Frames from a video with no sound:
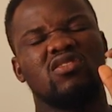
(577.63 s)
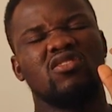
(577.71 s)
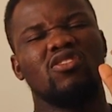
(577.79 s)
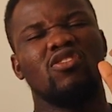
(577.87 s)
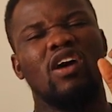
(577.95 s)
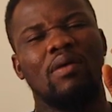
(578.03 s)

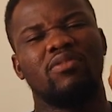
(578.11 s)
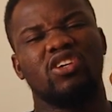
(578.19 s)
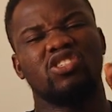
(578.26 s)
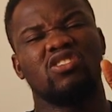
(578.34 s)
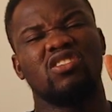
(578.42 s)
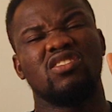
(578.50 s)
till your
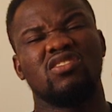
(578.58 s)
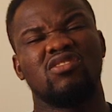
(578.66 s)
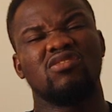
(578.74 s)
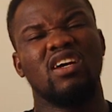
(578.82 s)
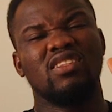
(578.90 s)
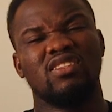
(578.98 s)
application is
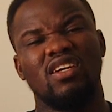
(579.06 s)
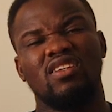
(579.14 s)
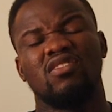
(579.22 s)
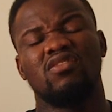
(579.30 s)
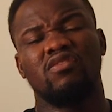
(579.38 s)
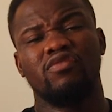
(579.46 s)

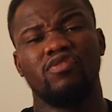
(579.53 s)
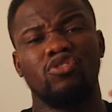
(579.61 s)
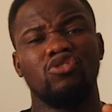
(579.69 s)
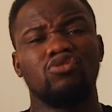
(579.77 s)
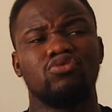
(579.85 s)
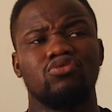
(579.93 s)
granted
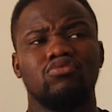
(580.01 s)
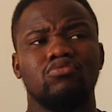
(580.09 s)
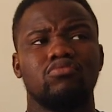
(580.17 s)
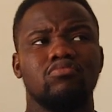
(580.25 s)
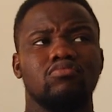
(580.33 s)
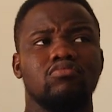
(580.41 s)
for you
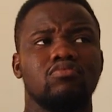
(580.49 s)
to